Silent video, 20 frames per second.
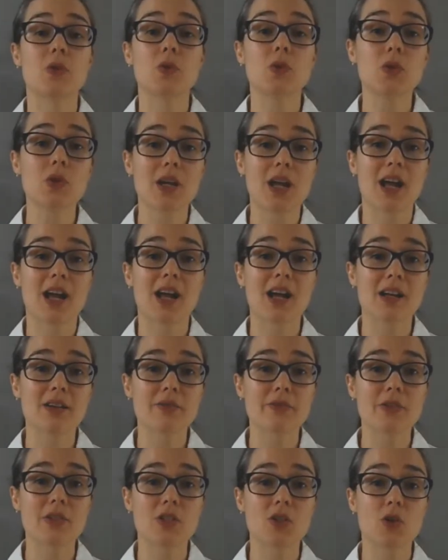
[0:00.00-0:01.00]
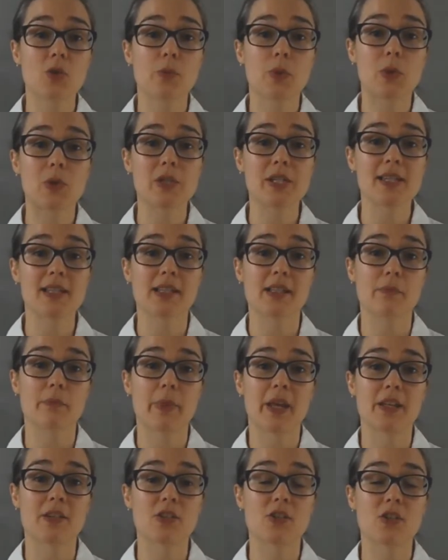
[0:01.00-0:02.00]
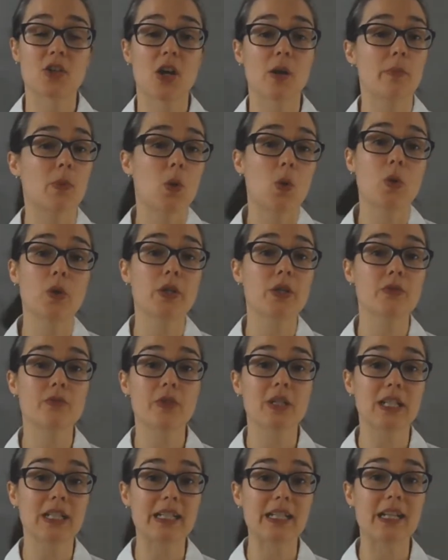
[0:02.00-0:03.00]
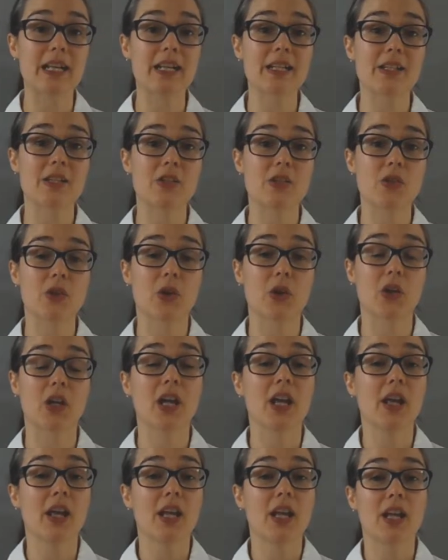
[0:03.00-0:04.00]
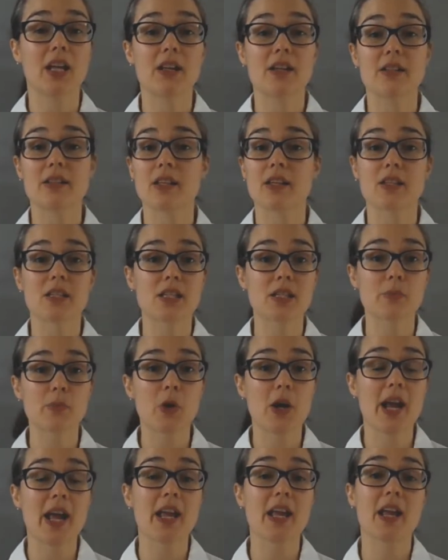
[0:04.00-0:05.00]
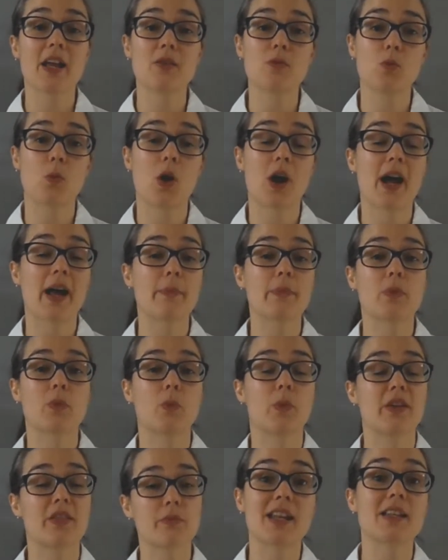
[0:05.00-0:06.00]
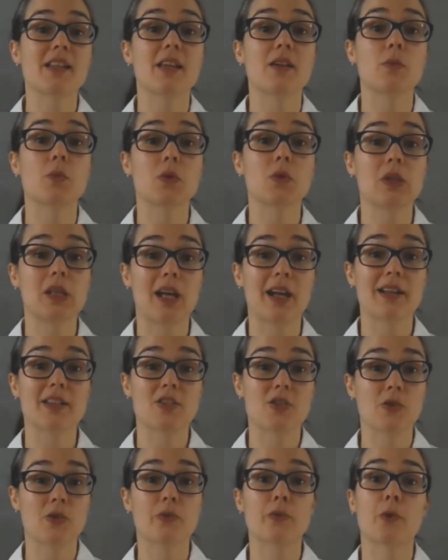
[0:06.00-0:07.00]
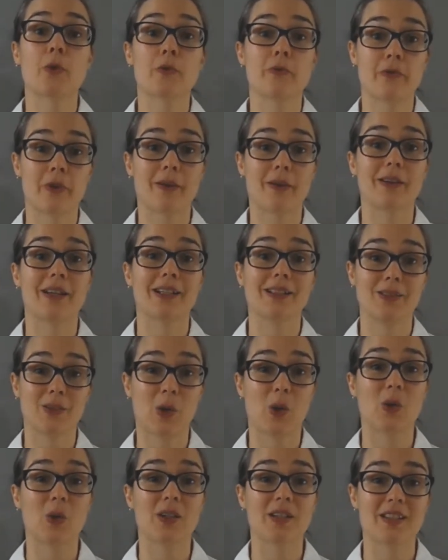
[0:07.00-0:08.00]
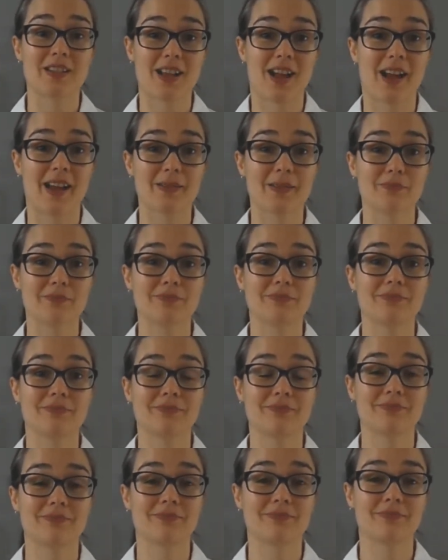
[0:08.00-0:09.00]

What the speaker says: if you look after your porcelain benchtop, all you really need to do is spray and wipe, and it will last you for a very long time.